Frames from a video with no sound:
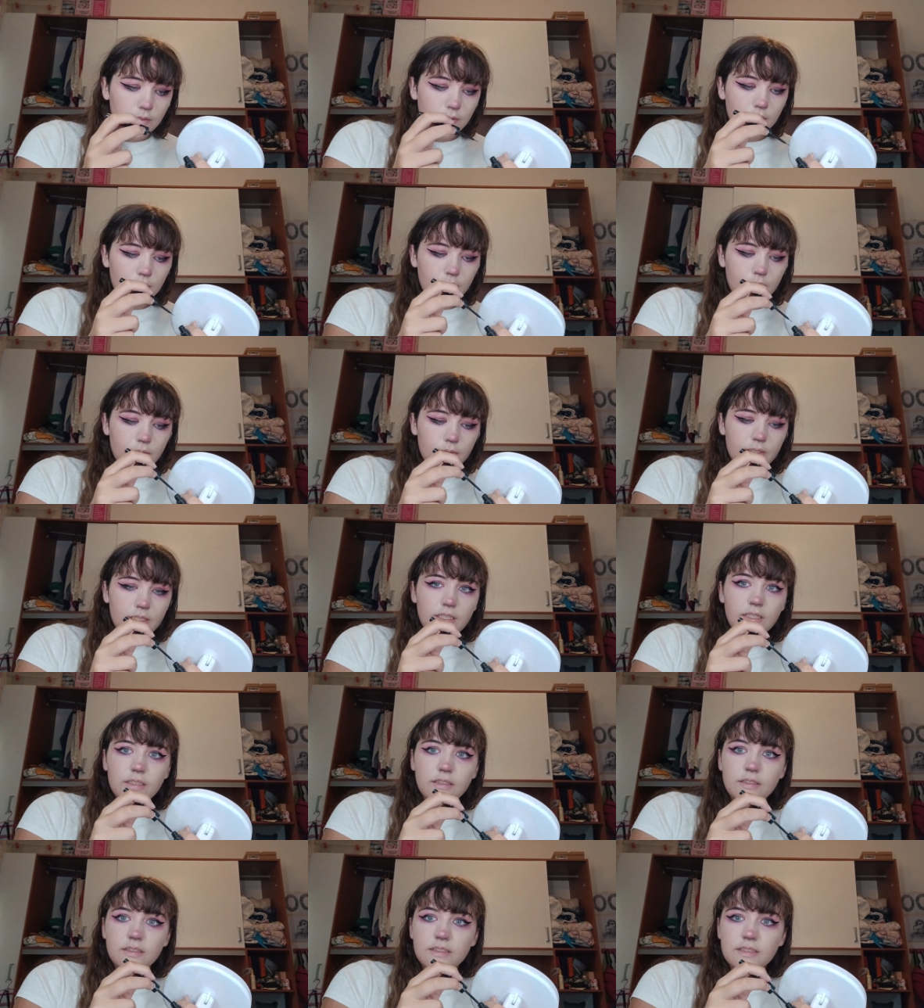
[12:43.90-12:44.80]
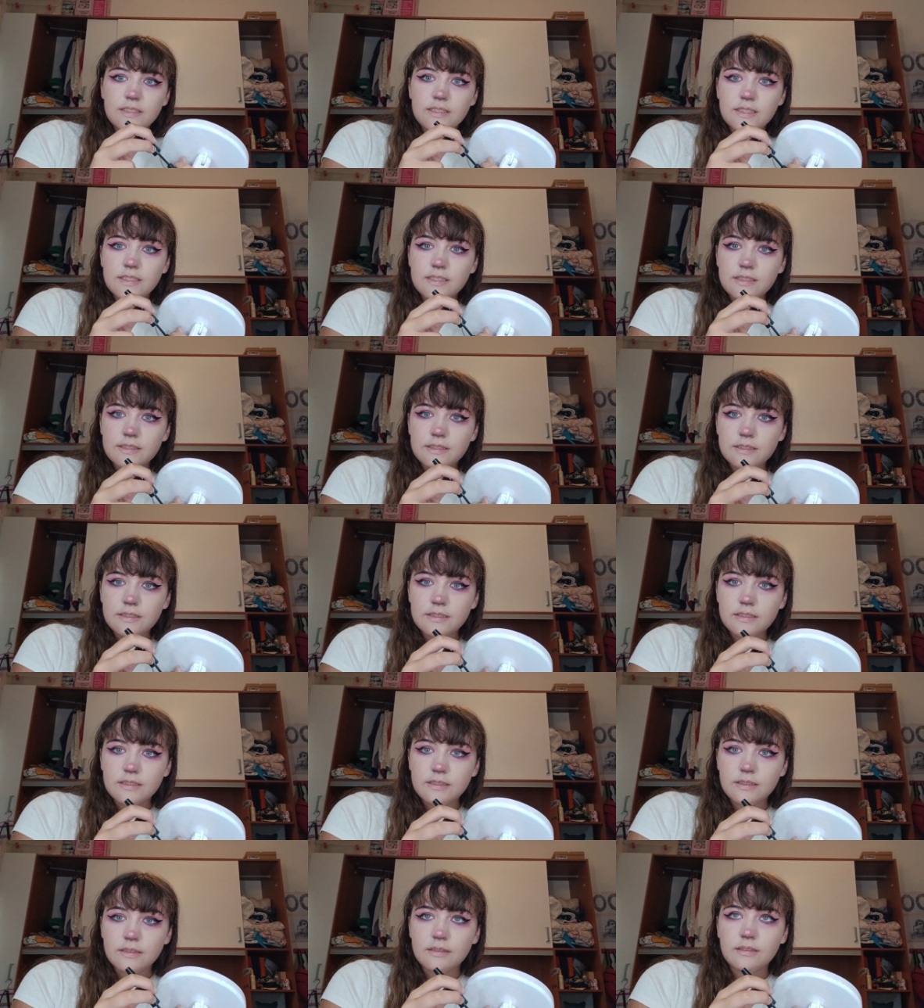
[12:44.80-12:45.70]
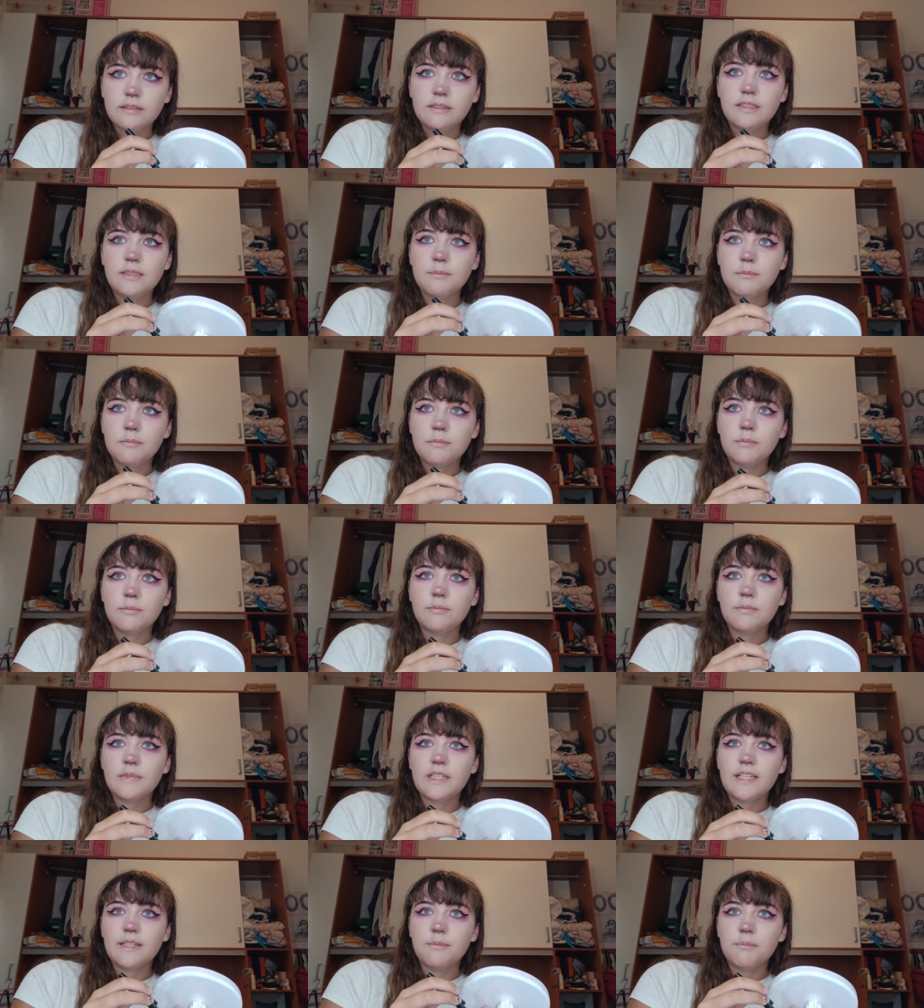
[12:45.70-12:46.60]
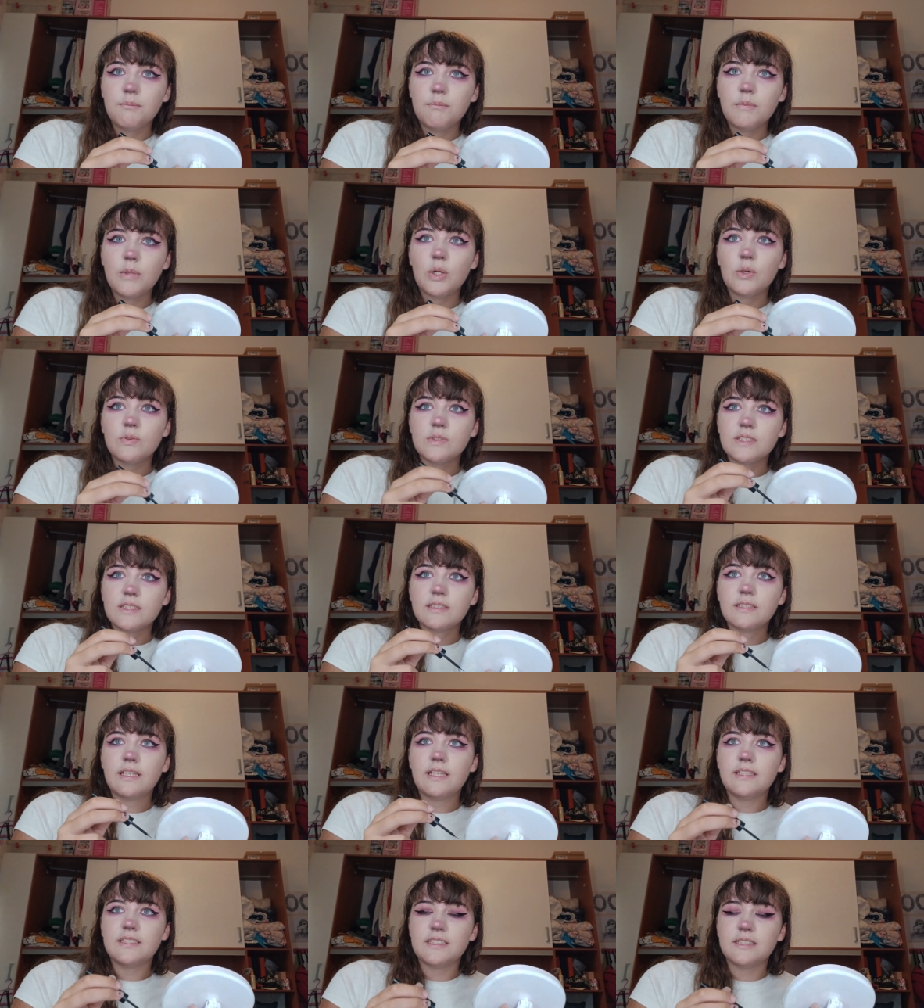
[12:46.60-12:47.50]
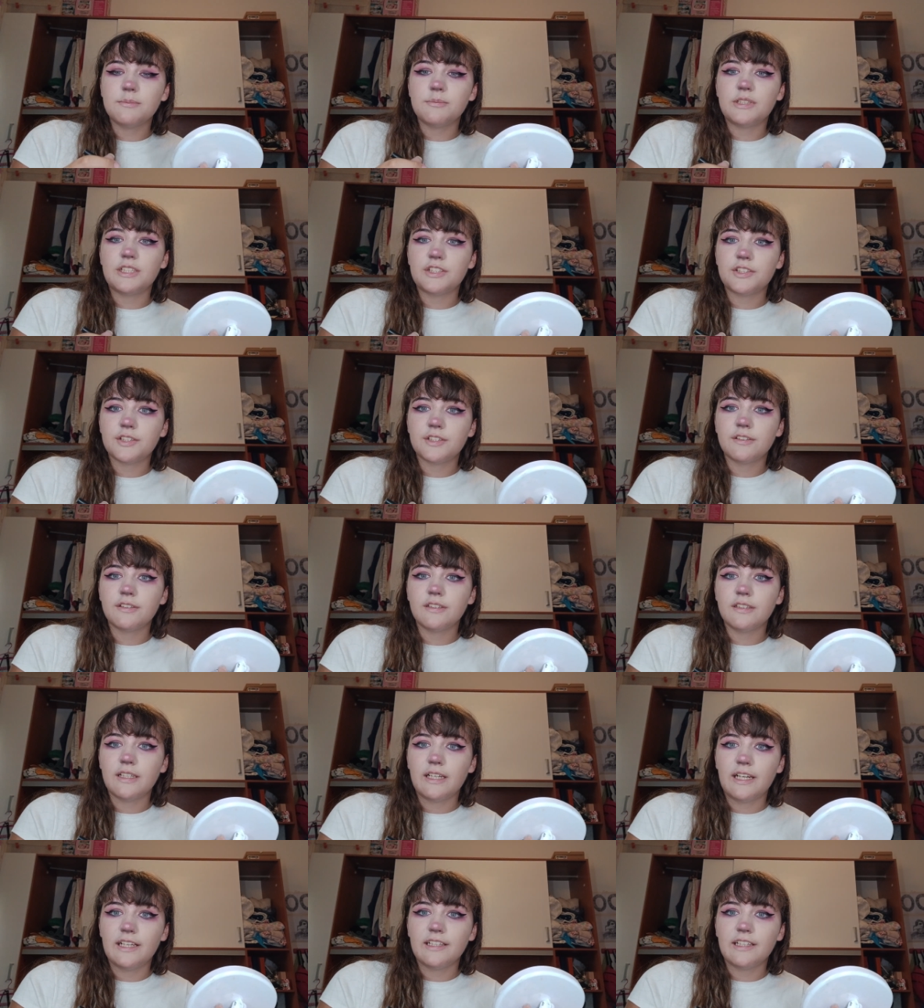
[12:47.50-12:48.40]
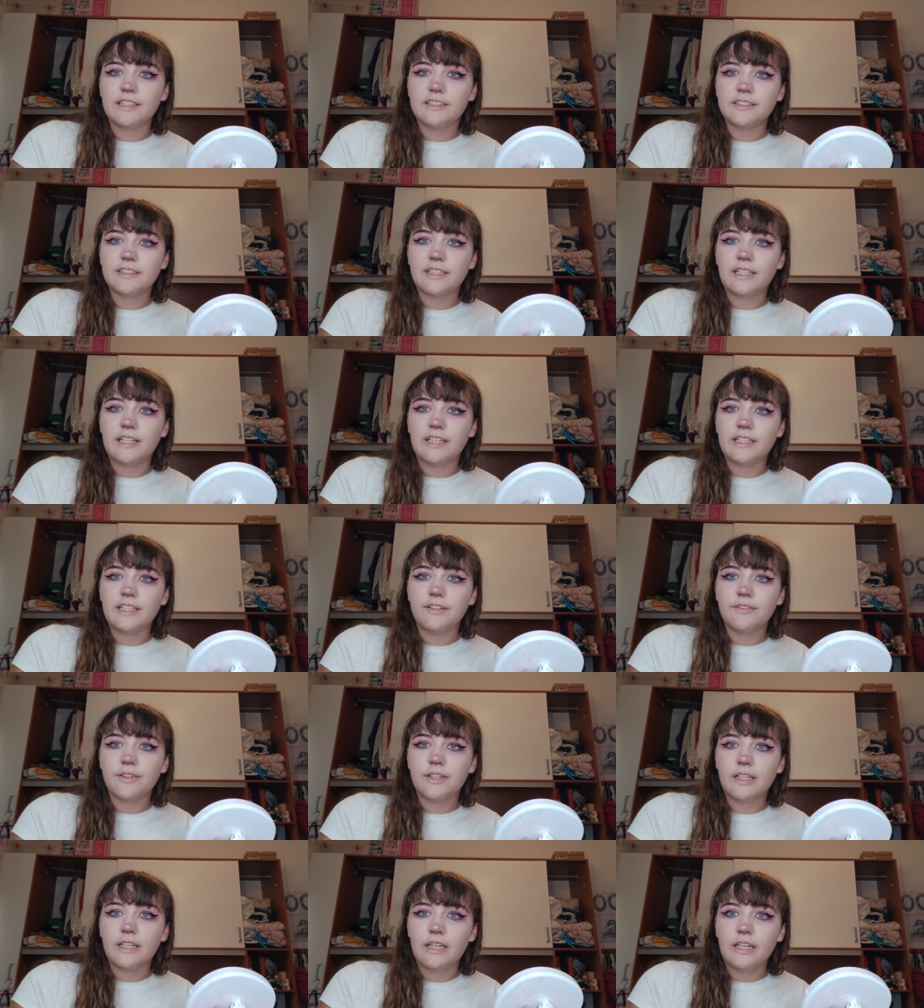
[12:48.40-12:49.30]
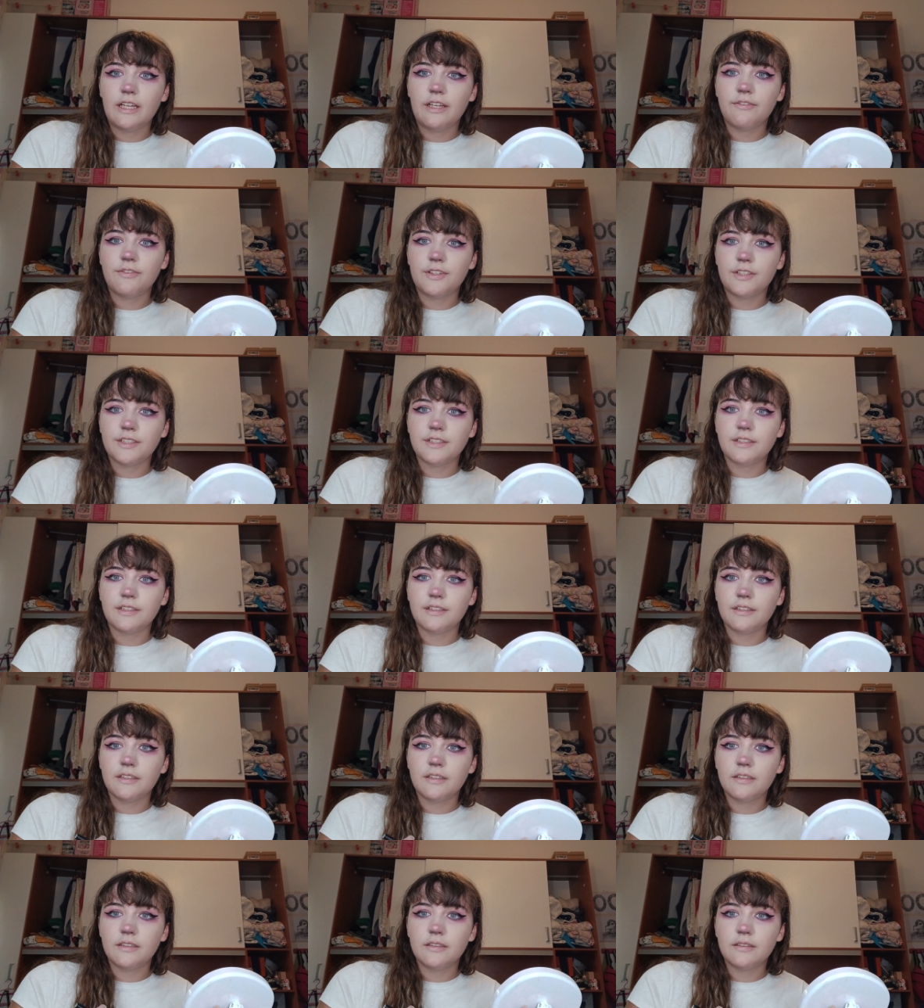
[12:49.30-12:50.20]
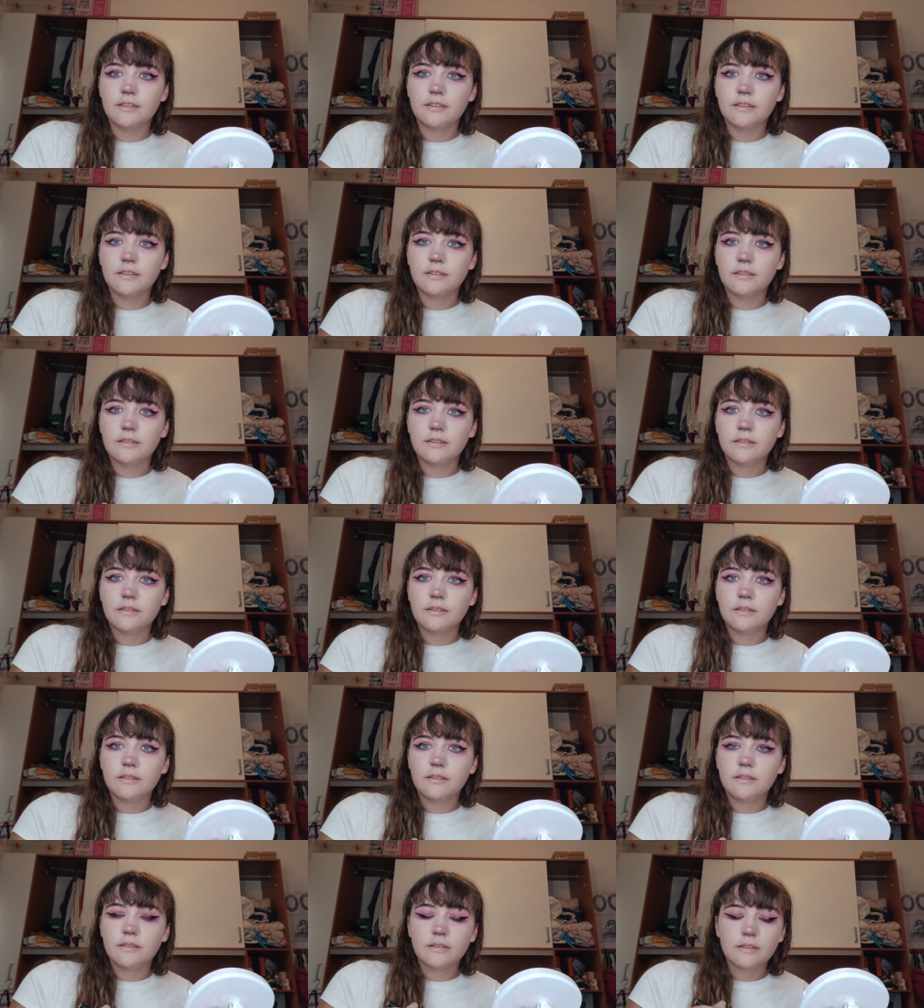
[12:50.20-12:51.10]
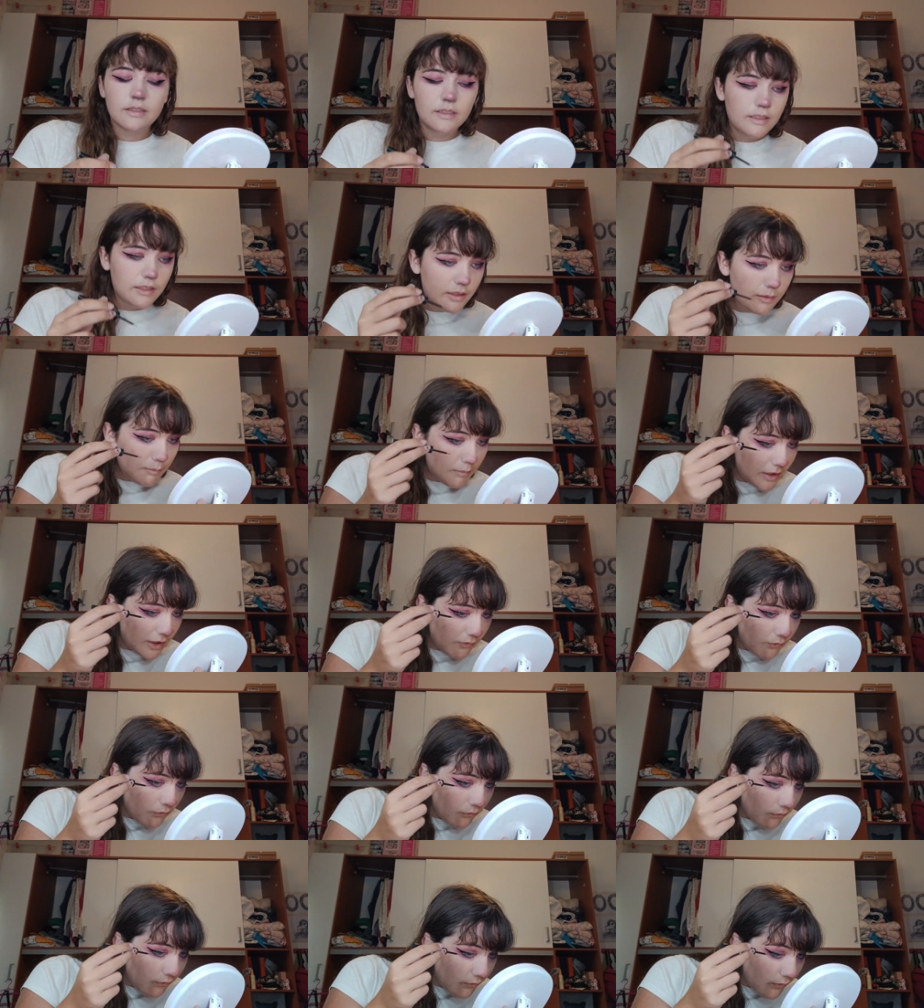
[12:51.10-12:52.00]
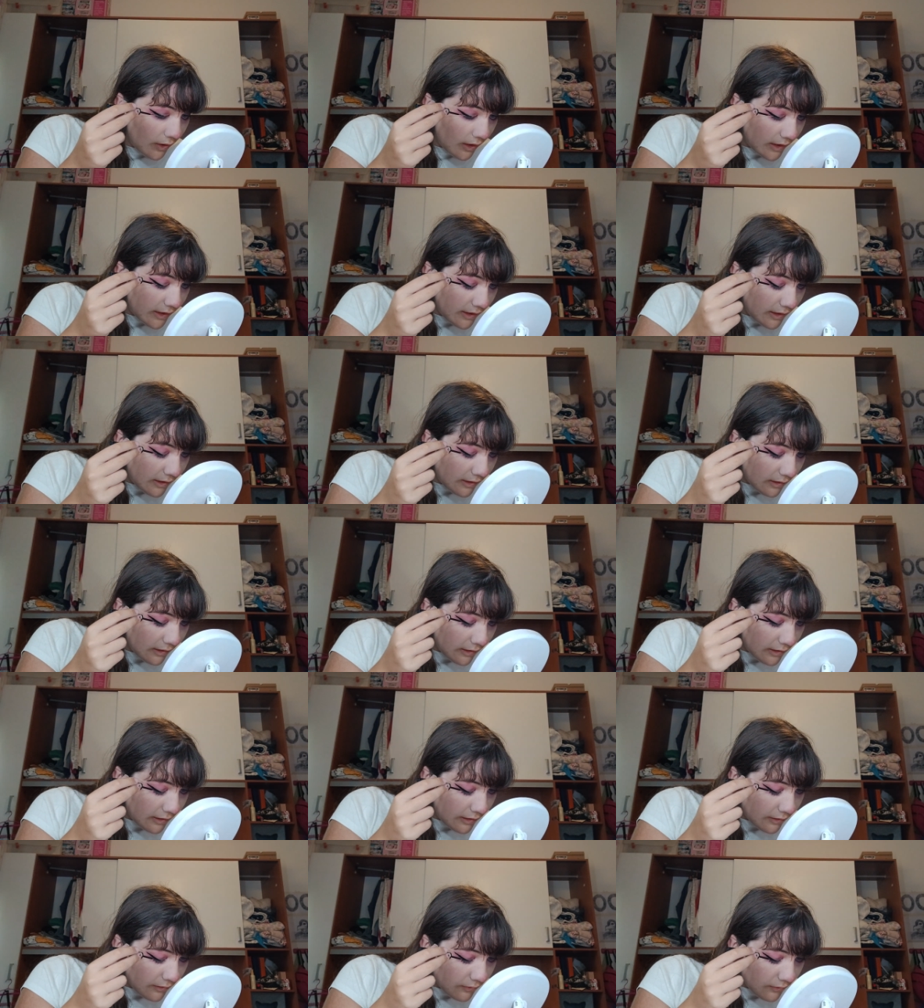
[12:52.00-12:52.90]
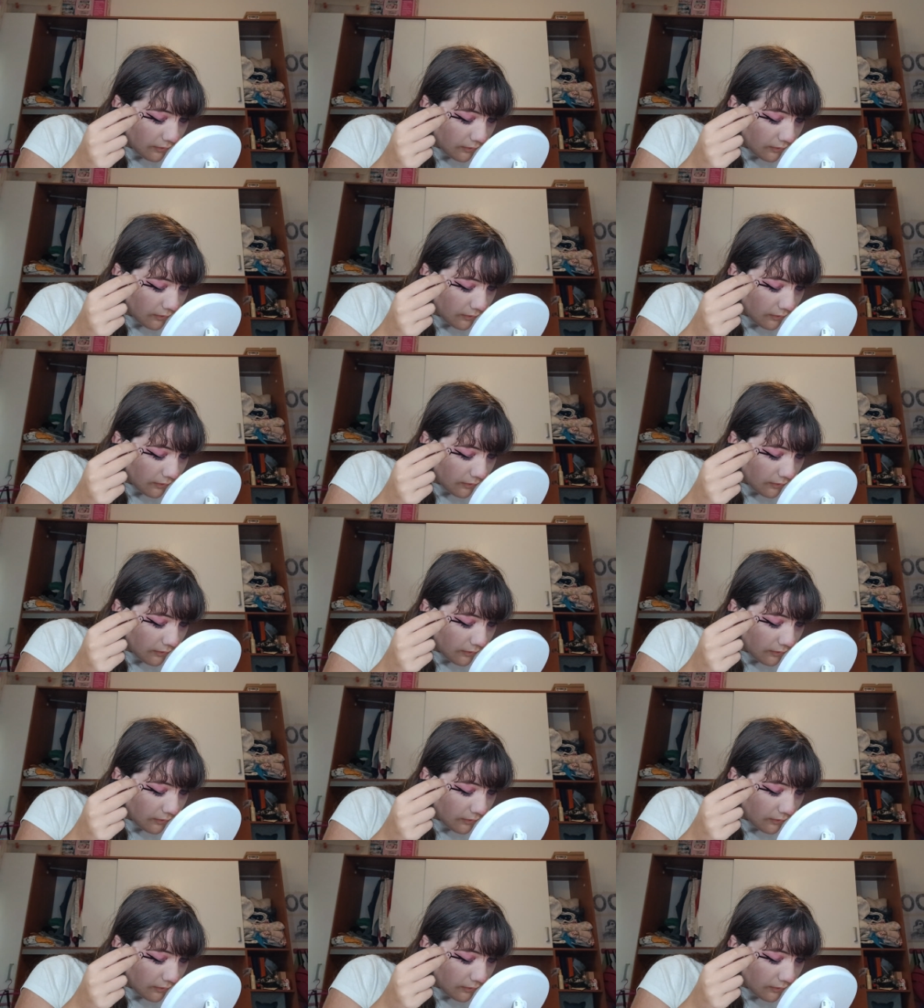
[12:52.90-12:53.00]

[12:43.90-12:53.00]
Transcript: Okay, this is the most asymmetrical eyeliner I have ever done in my fucking life.